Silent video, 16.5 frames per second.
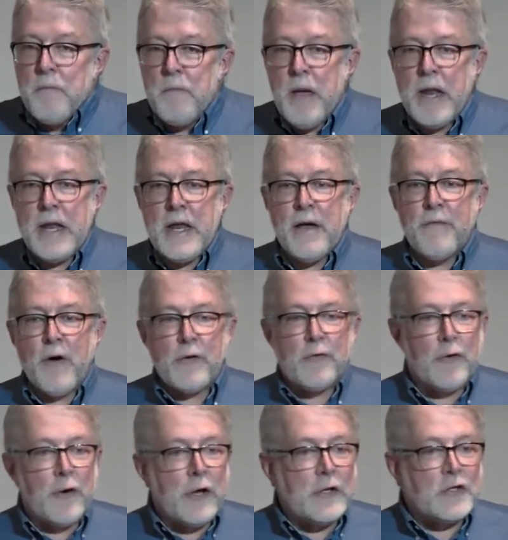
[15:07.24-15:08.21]
Many of our
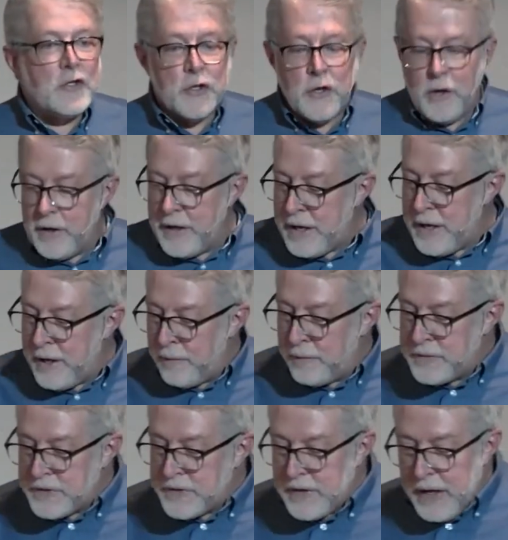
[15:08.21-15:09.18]
traditional
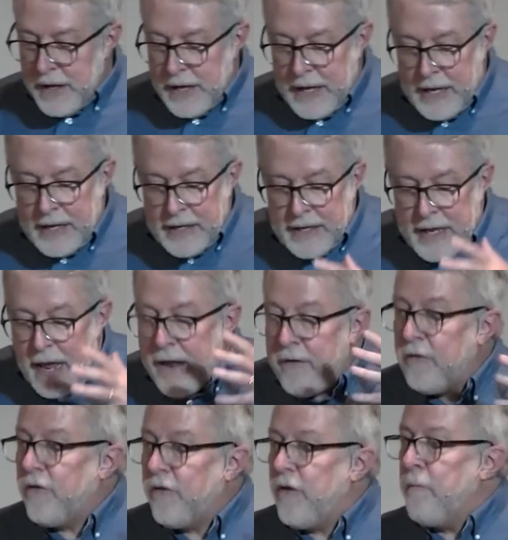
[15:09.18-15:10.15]
hymns
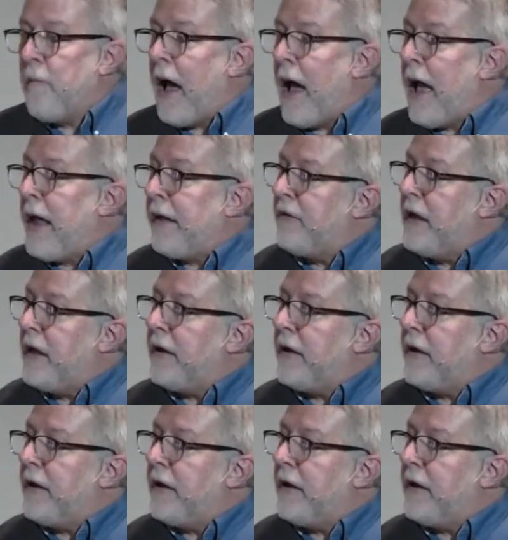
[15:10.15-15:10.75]
engage the mind.